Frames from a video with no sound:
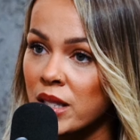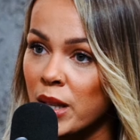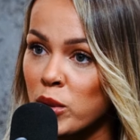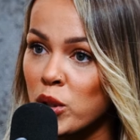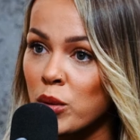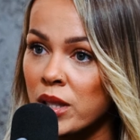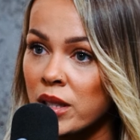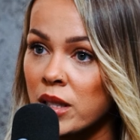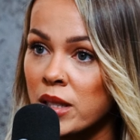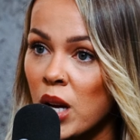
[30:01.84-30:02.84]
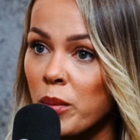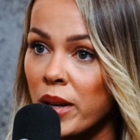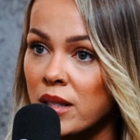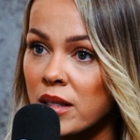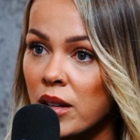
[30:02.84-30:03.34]
that I'm choosing to tell
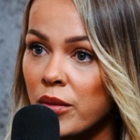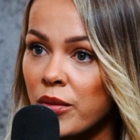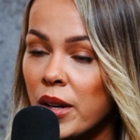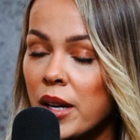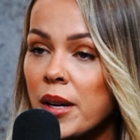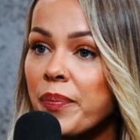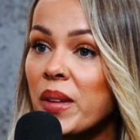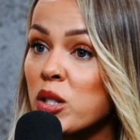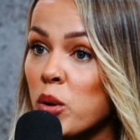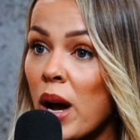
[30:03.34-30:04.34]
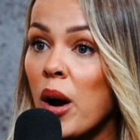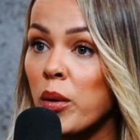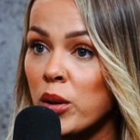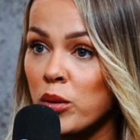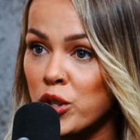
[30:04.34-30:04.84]
myself. And so how
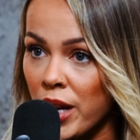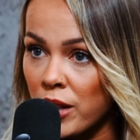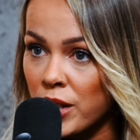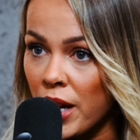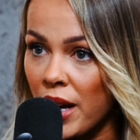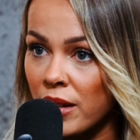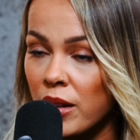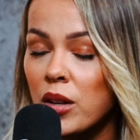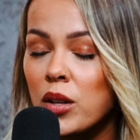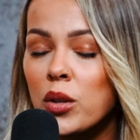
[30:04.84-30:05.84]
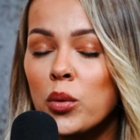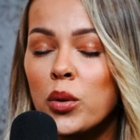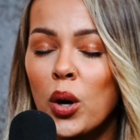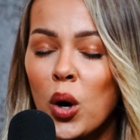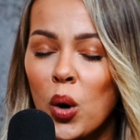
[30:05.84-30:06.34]
do you change that? You
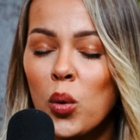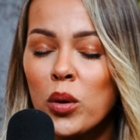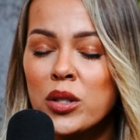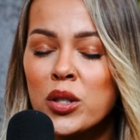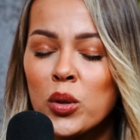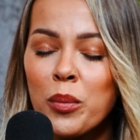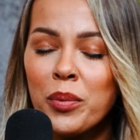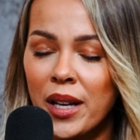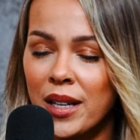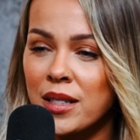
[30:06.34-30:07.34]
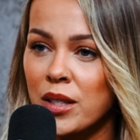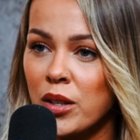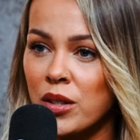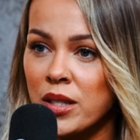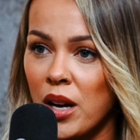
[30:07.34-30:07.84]
go to a place in
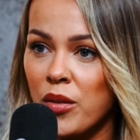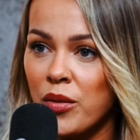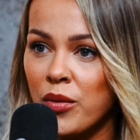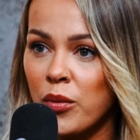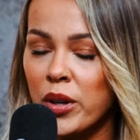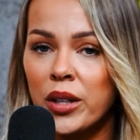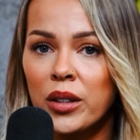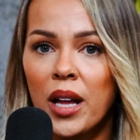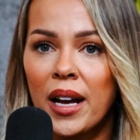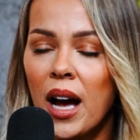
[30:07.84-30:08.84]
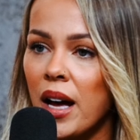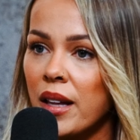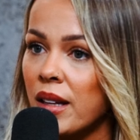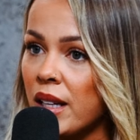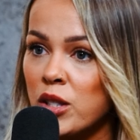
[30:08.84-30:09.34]
yourself where you're like,
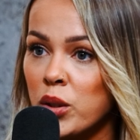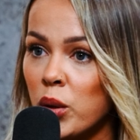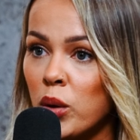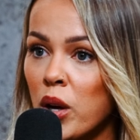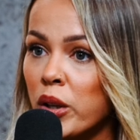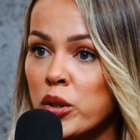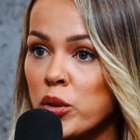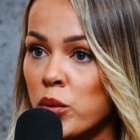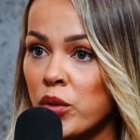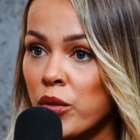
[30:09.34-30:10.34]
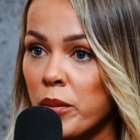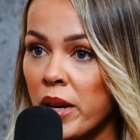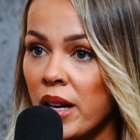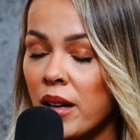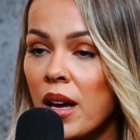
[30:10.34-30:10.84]
that's no longer truth for
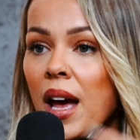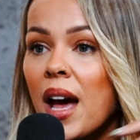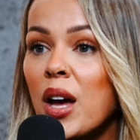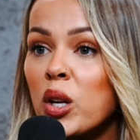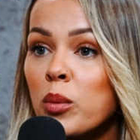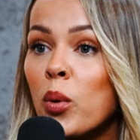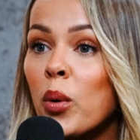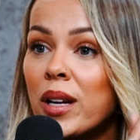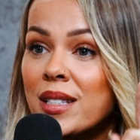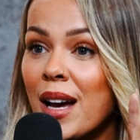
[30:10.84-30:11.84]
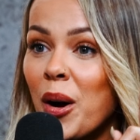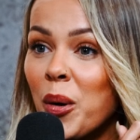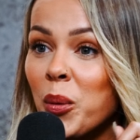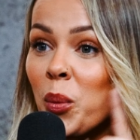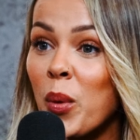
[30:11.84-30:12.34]
me. And you point
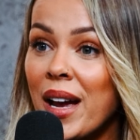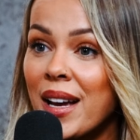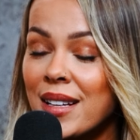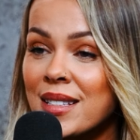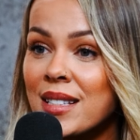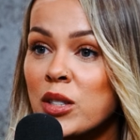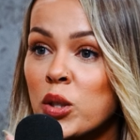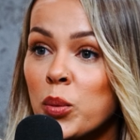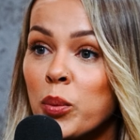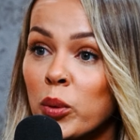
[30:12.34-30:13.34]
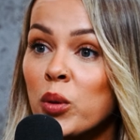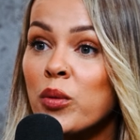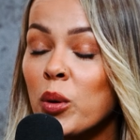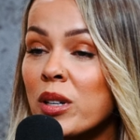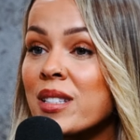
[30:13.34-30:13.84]
out ways to prove
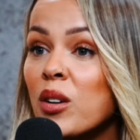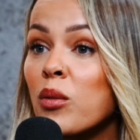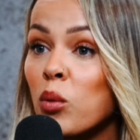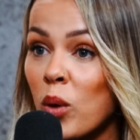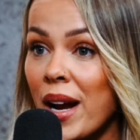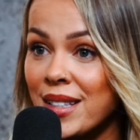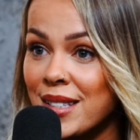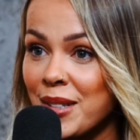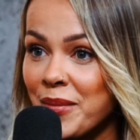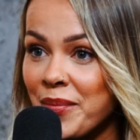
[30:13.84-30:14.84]
yourself right.